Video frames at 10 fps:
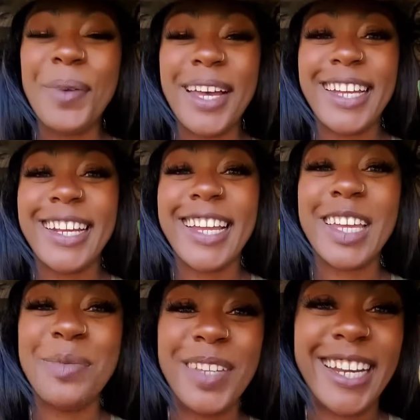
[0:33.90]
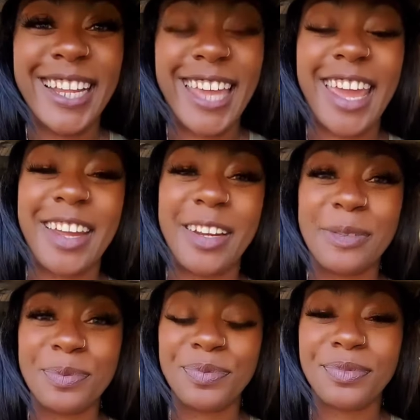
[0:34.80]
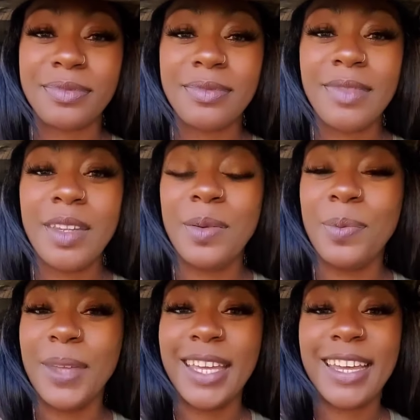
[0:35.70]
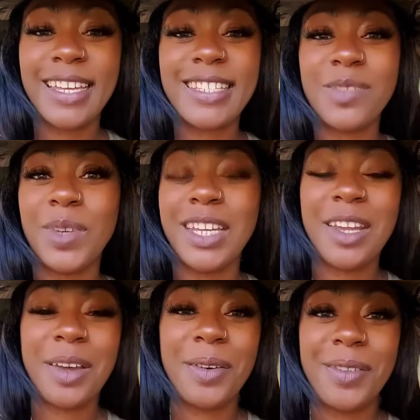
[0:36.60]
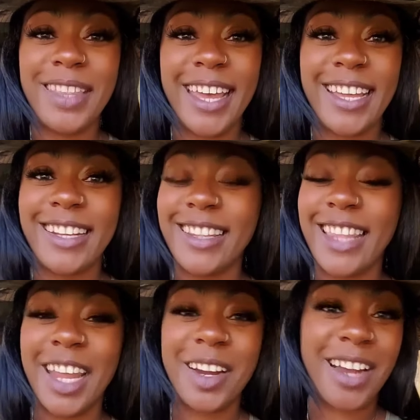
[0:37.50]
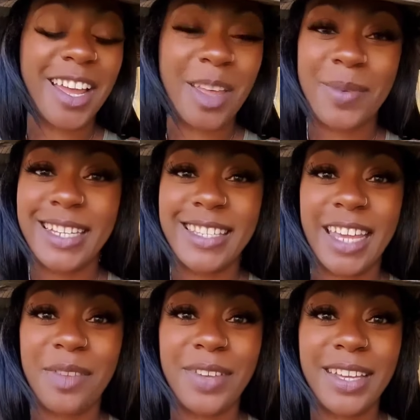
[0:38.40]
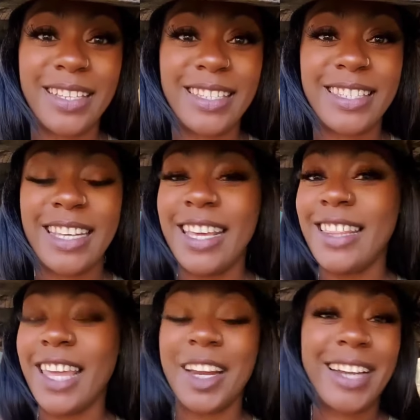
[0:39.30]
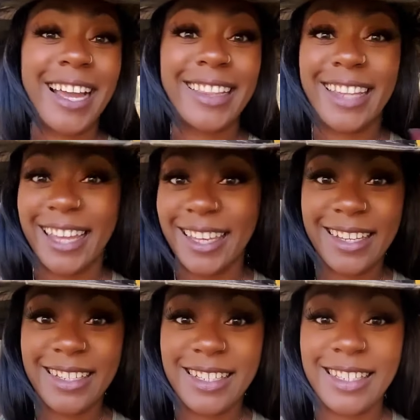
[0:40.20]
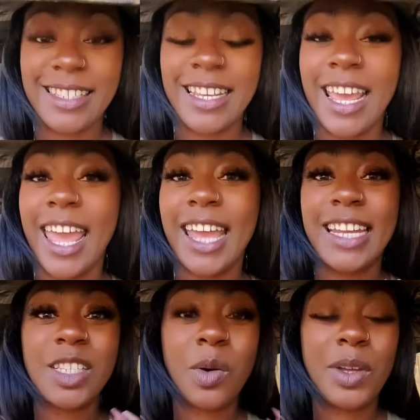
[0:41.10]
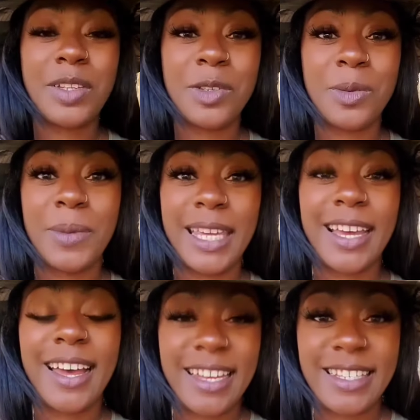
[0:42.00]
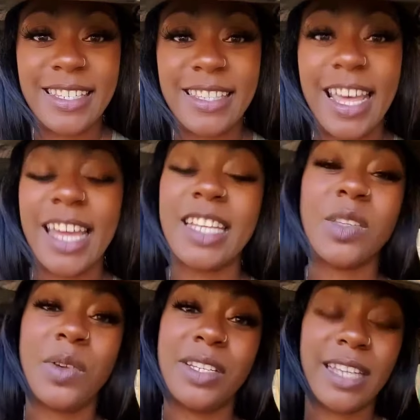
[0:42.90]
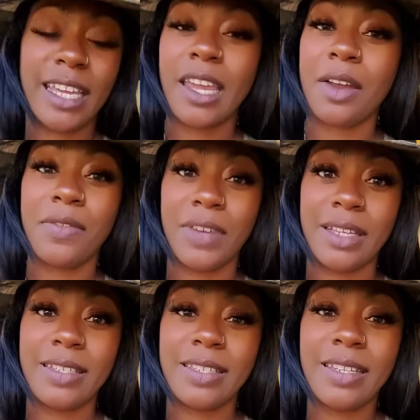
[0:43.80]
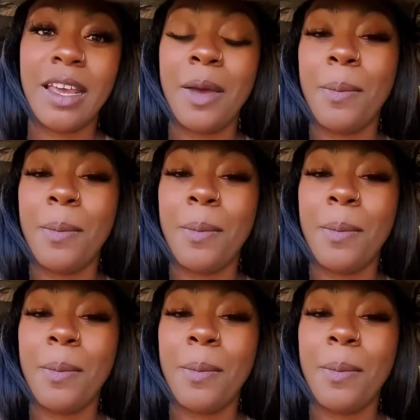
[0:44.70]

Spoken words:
But community care. Because we know that they are not coming to save us. They are not like us. And it's going to be us that is going to take care of us.